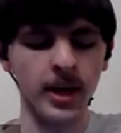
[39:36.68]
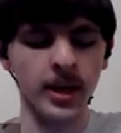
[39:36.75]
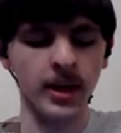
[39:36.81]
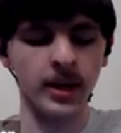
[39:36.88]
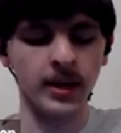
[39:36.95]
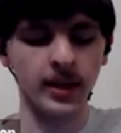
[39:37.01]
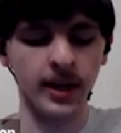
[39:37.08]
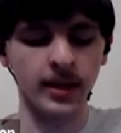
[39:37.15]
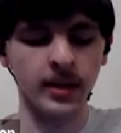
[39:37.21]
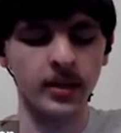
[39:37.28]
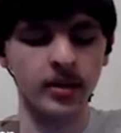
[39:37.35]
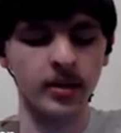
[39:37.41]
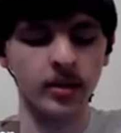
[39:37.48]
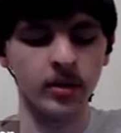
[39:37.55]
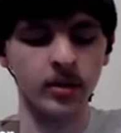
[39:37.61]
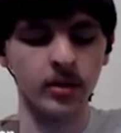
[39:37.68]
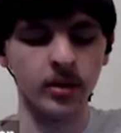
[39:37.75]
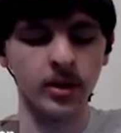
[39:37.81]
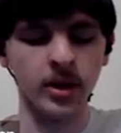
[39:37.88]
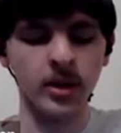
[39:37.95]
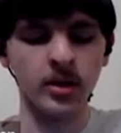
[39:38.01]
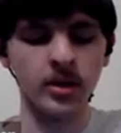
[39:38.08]
being connected
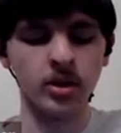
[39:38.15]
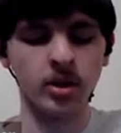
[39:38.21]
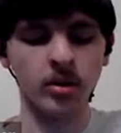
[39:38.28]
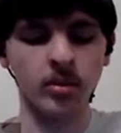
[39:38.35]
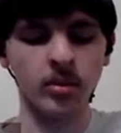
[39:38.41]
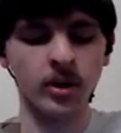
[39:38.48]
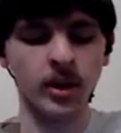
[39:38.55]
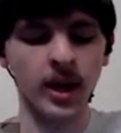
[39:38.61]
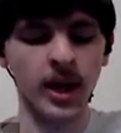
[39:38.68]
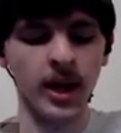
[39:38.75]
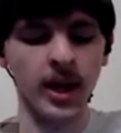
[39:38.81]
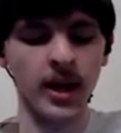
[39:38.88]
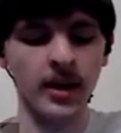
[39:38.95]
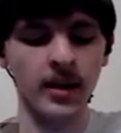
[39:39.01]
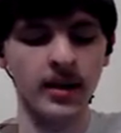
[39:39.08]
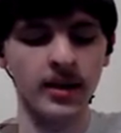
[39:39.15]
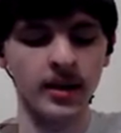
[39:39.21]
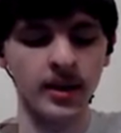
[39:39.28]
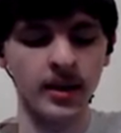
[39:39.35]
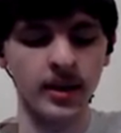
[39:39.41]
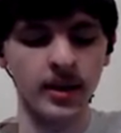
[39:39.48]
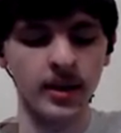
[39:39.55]
to terminal A
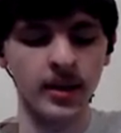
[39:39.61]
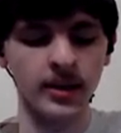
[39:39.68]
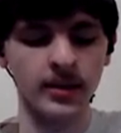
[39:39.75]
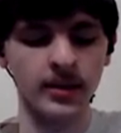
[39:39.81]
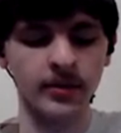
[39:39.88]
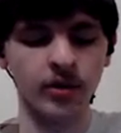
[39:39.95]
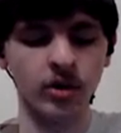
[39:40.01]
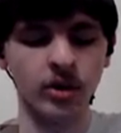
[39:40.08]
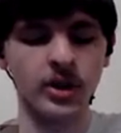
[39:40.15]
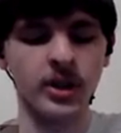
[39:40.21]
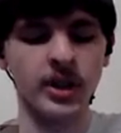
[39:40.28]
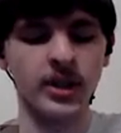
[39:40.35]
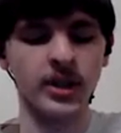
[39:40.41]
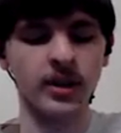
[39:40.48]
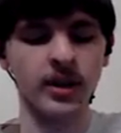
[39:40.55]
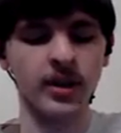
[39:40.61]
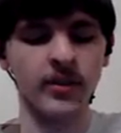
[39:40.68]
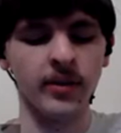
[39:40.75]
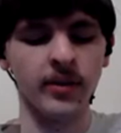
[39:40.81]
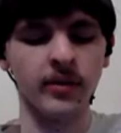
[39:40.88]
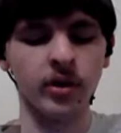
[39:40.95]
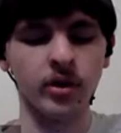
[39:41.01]
is forcing it to
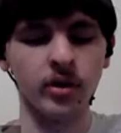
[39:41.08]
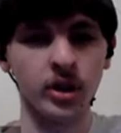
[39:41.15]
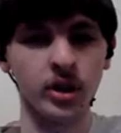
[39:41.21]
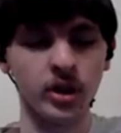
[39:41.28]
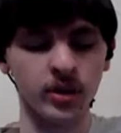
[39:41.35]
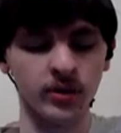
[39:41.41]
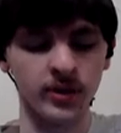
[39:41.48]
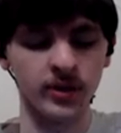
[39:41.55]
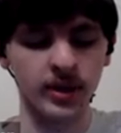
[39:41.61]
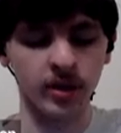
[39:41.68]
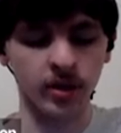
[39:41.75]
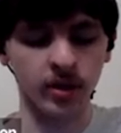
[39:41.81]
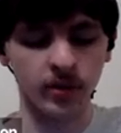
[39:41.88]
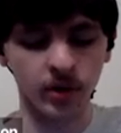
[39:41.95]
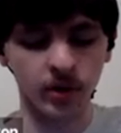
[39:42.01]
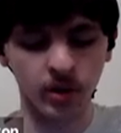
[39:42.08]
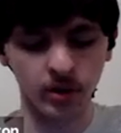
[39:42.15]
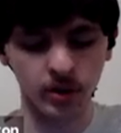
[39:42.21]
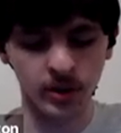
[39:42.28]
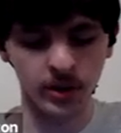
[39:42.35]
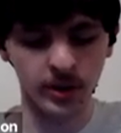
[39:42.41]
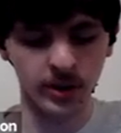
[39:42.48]
have a voltage of 0
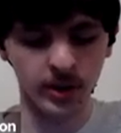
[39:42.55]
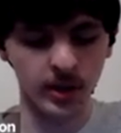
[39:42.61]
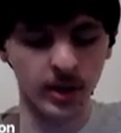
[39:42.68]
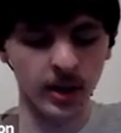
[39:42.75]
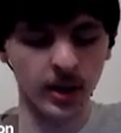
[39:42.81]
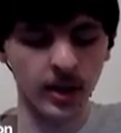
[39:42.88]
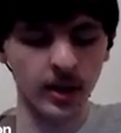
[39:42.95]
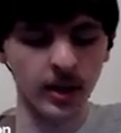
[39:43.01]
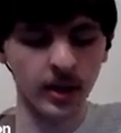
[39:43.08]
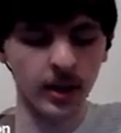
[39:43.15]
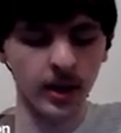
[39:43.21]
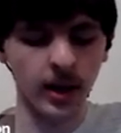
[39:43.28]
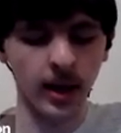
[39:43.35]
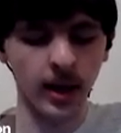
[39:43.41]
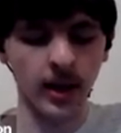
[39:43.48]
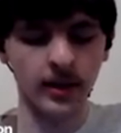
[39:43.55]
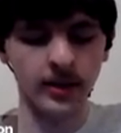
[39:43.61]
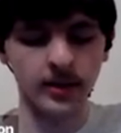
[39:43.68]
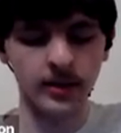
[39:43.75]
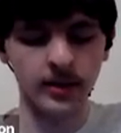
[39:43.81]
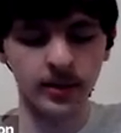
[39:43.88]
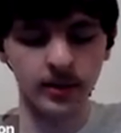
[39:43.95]
volts.
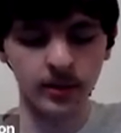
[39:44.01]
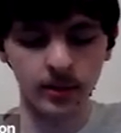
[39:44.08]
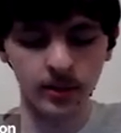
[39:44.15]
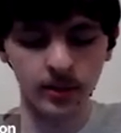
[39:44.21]
And